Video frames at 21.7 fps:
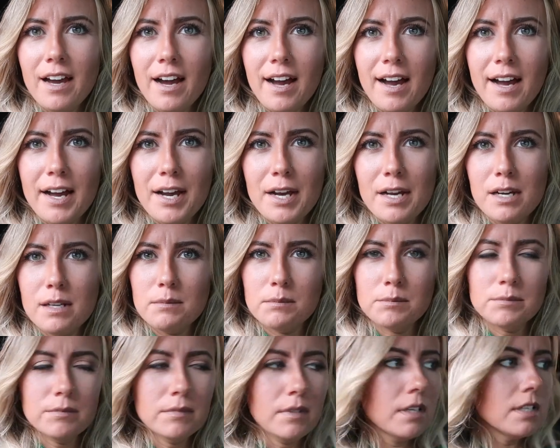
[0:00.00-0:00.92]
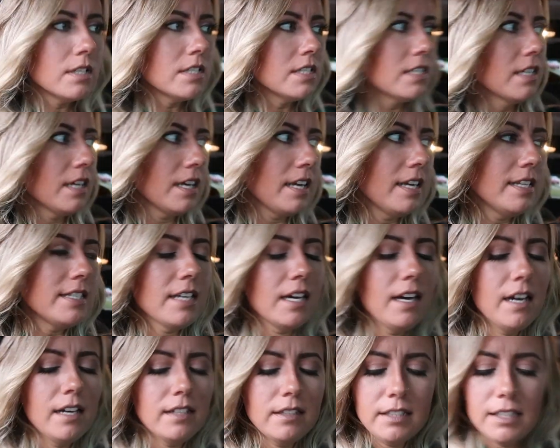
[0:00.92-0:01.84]
Um, it's
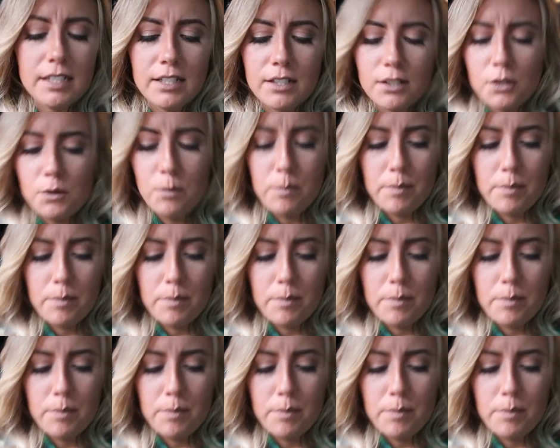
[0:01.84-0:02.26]
a little